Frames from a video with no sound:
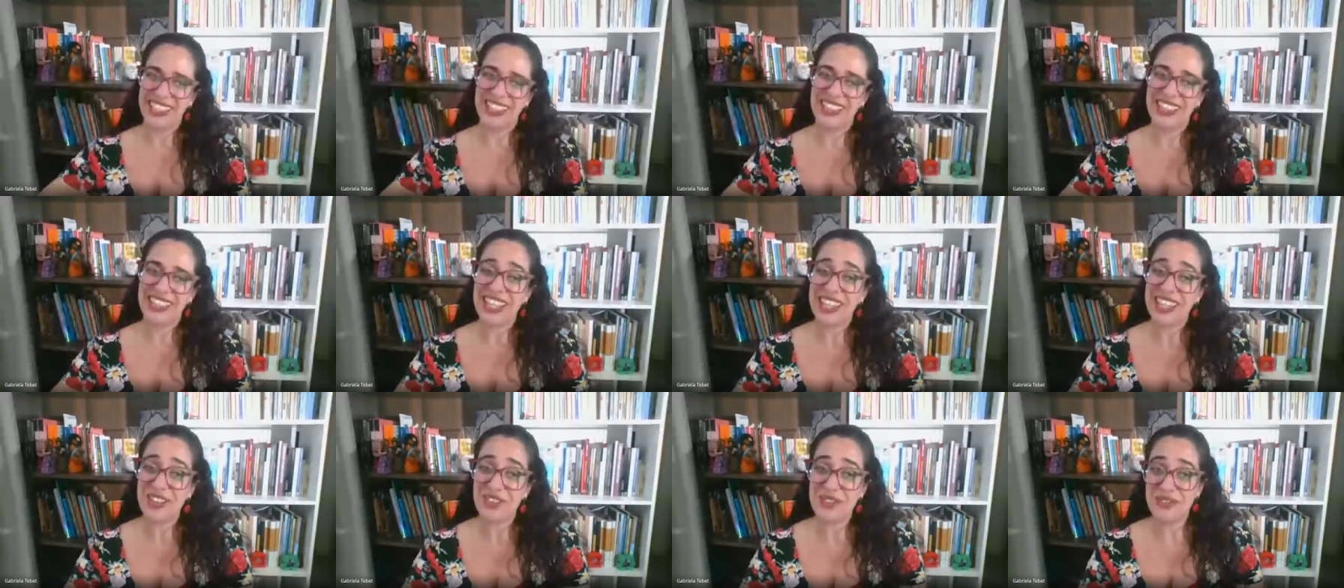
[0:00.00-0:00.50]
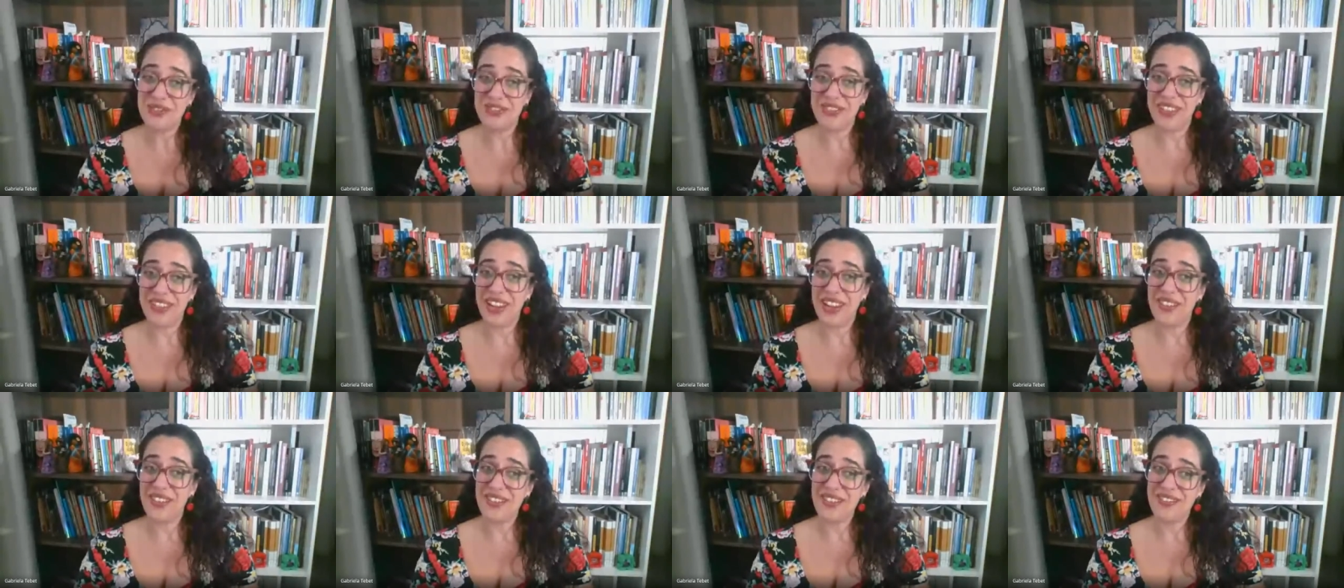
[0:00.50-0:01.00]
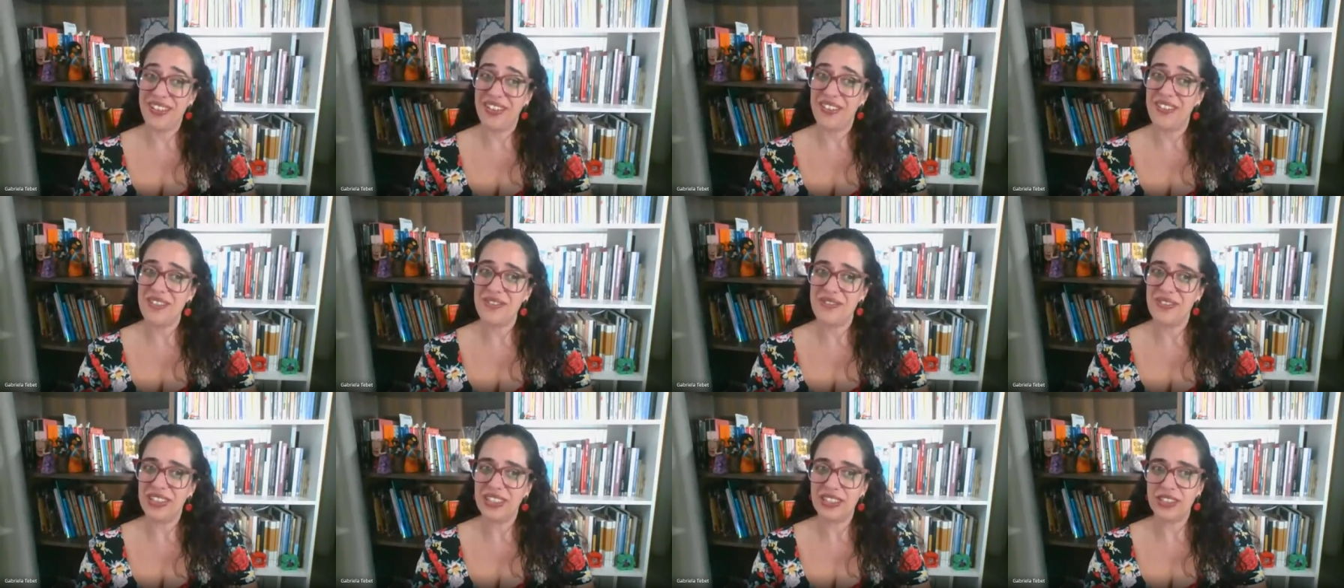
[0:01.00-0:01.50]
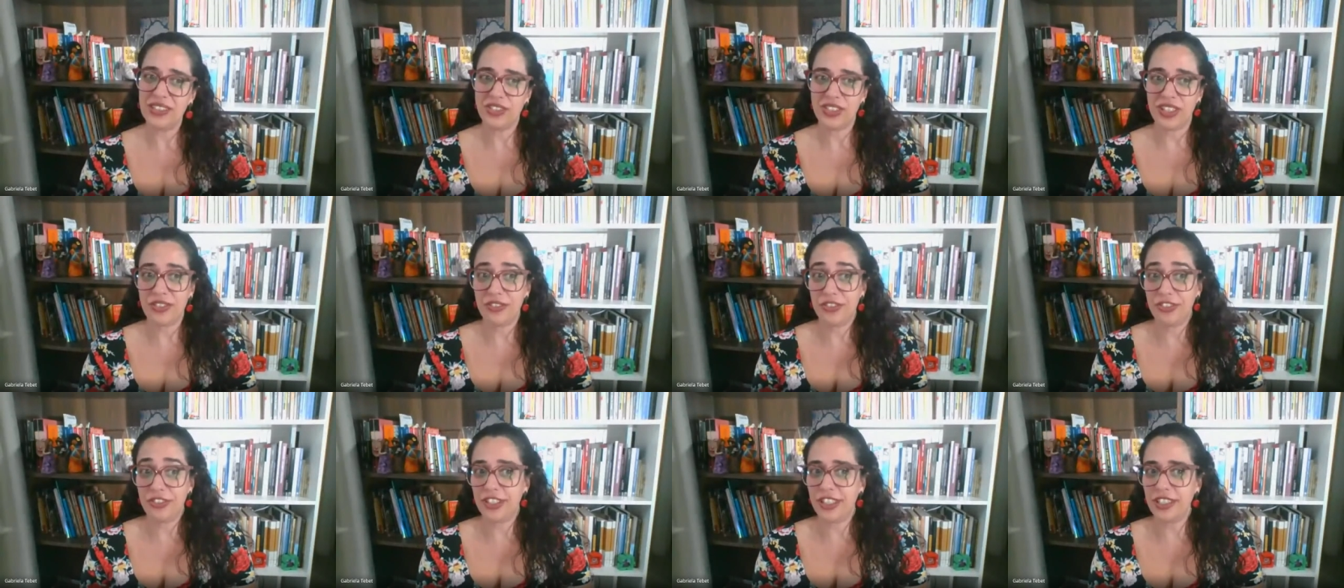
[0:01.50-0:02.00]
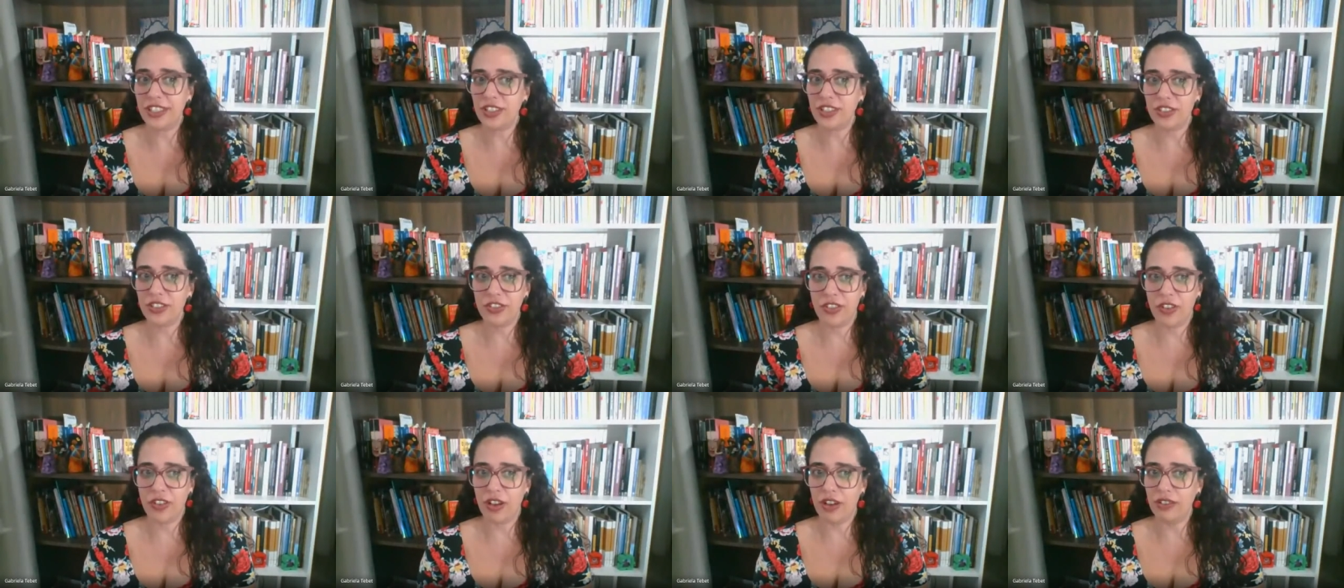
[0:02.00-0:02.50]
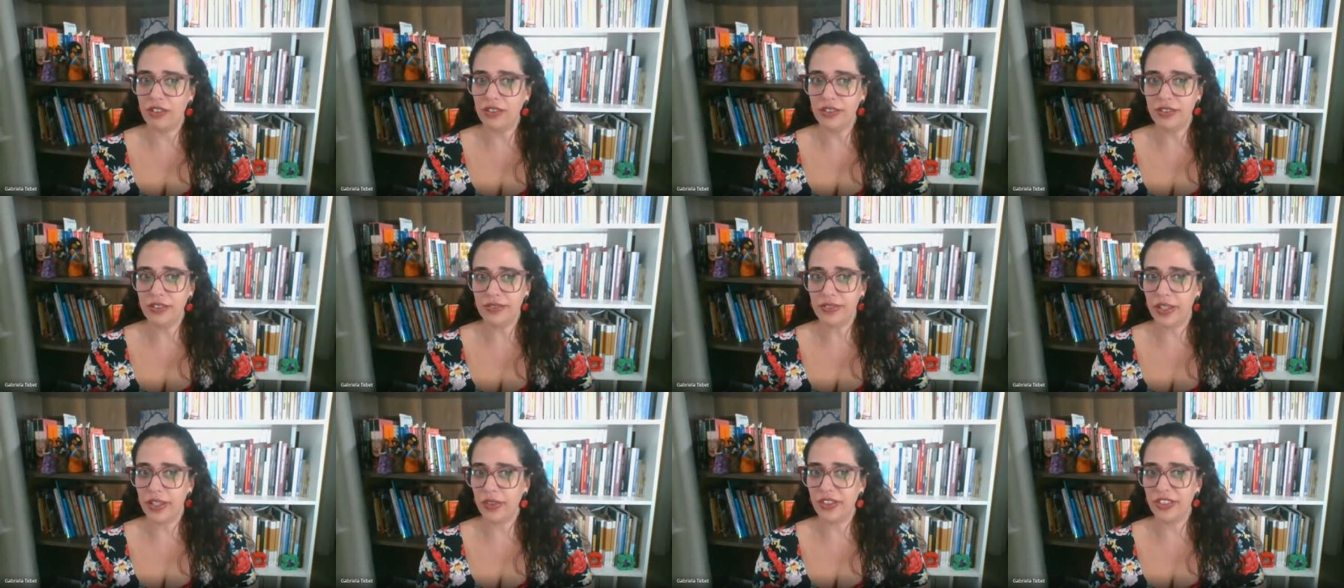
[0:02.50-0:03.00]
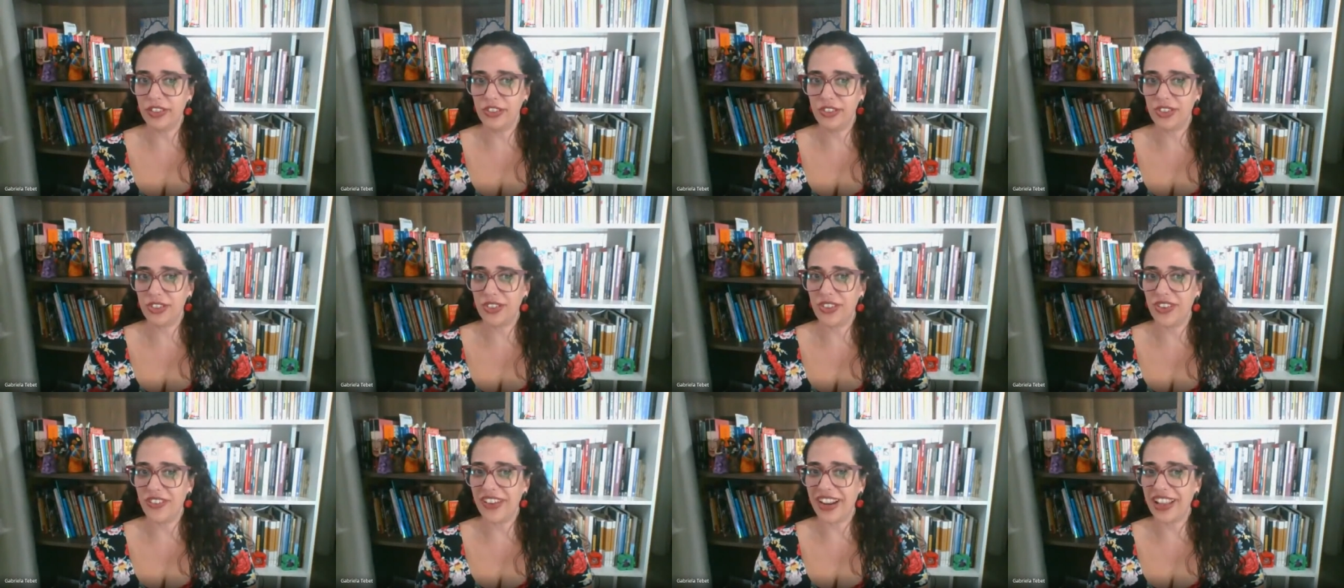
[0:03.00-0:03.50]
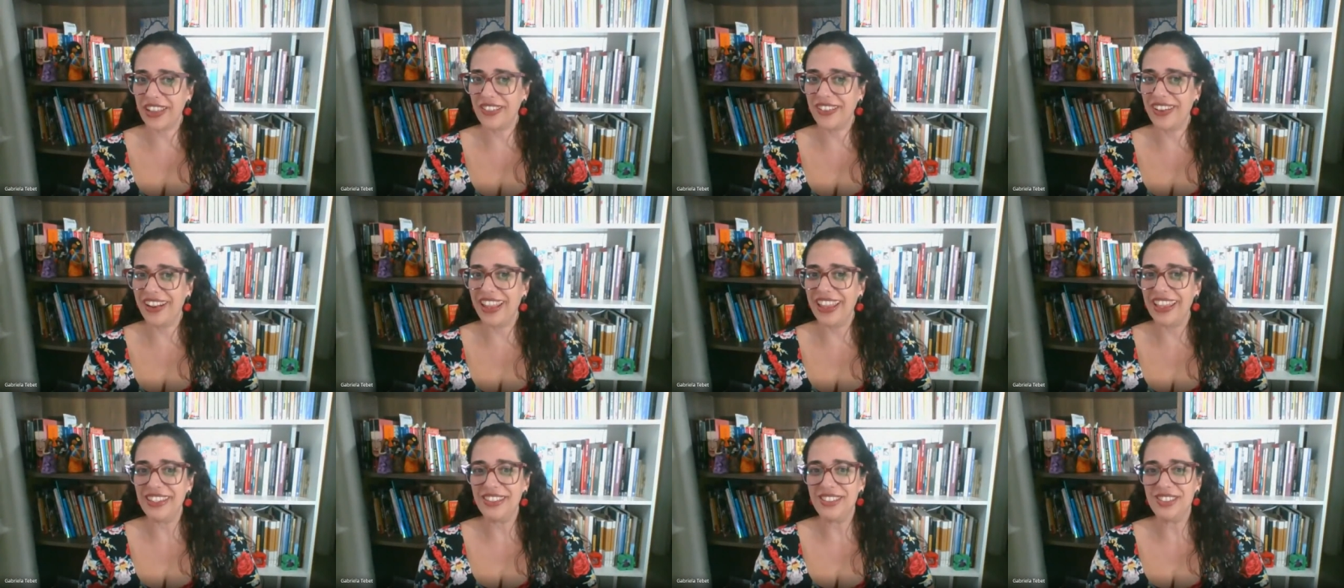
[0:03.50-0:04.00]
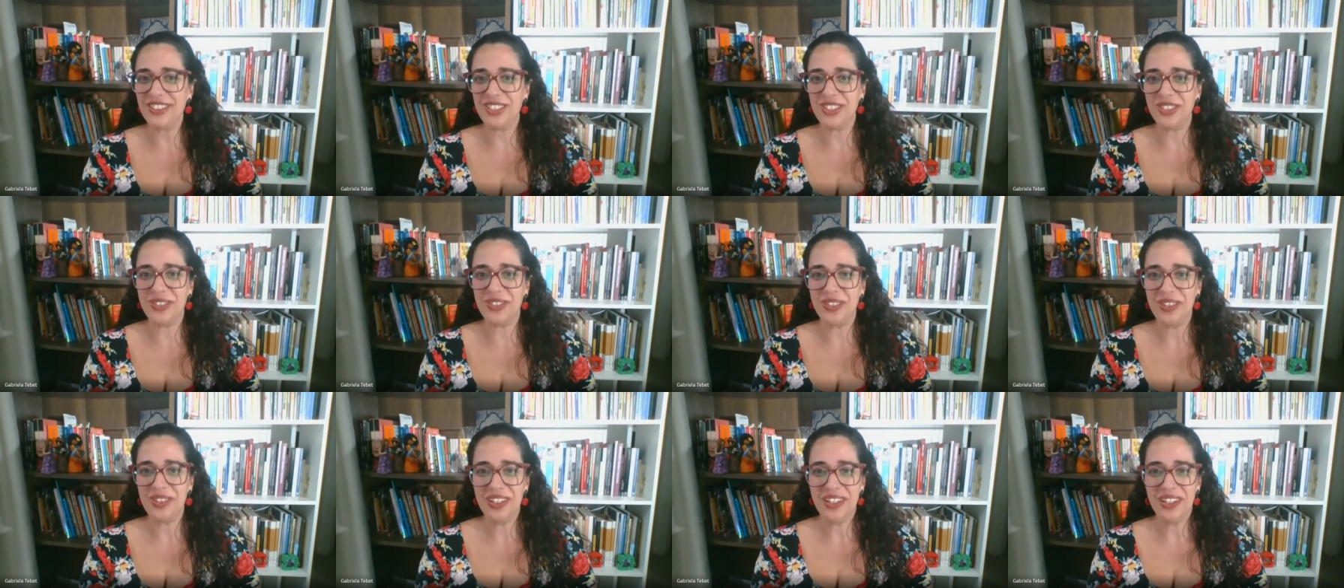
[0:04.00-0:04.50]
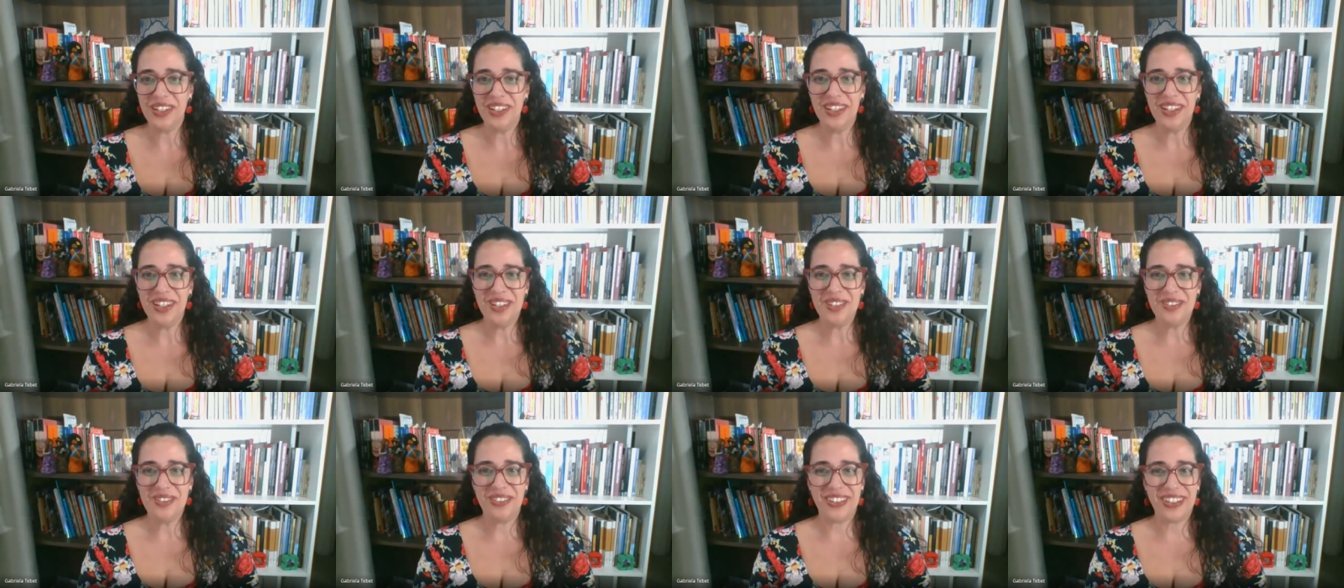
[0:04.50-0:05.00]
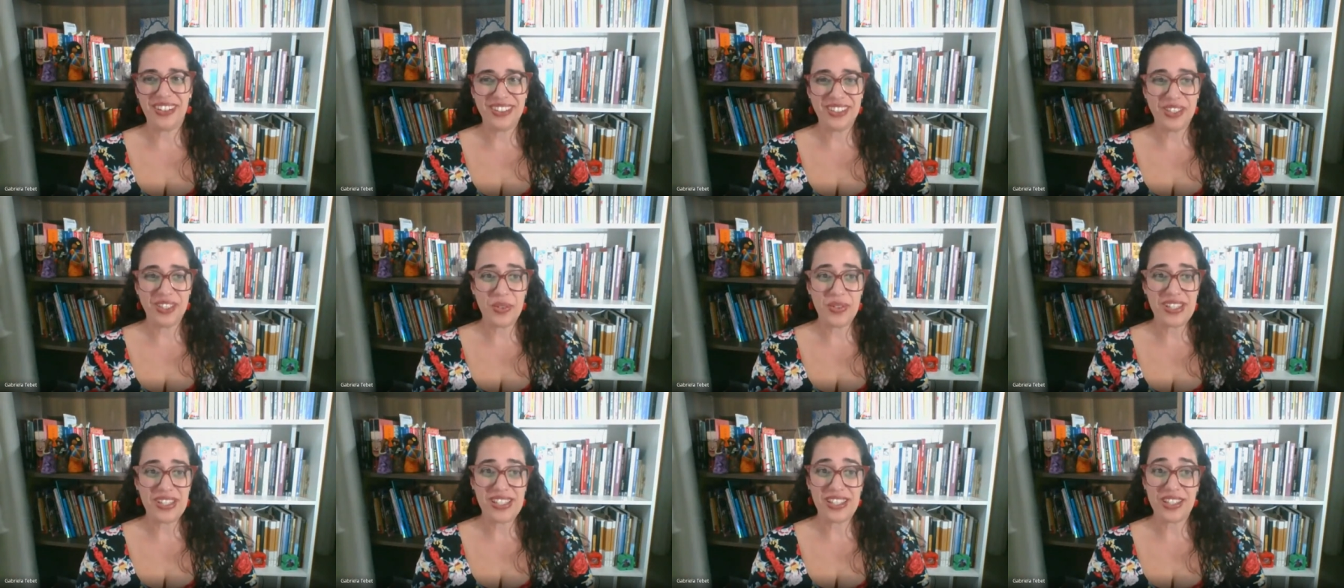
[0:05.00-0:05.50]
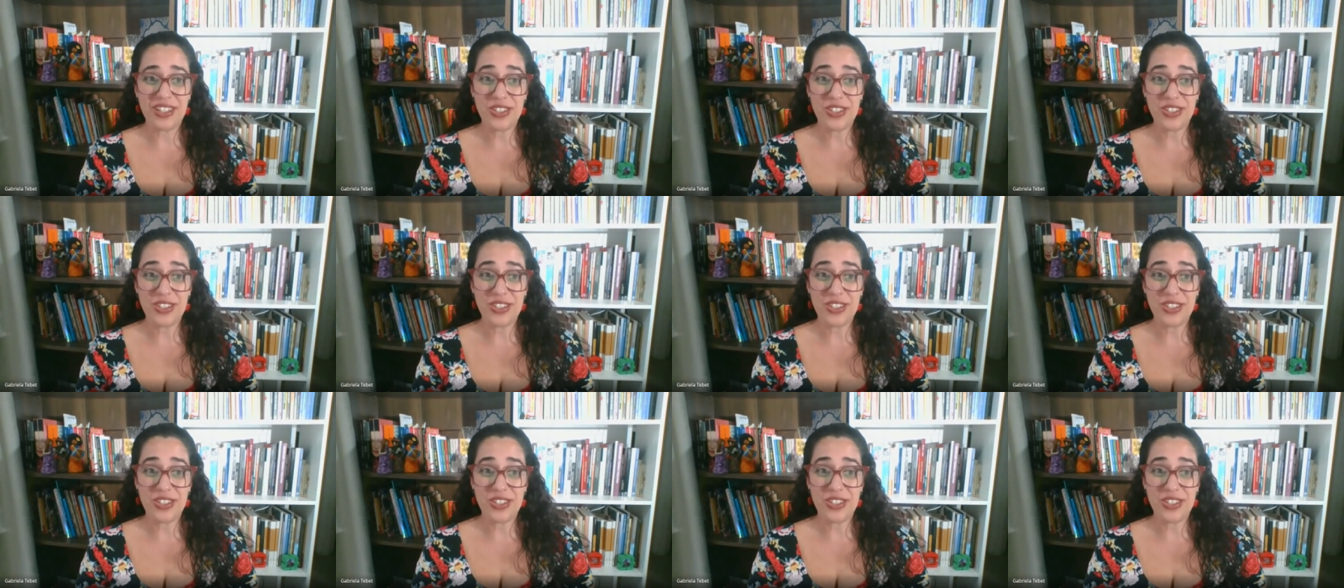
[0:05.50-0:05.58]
Thank you very, very much. And first of all, I want to congratulate you for the research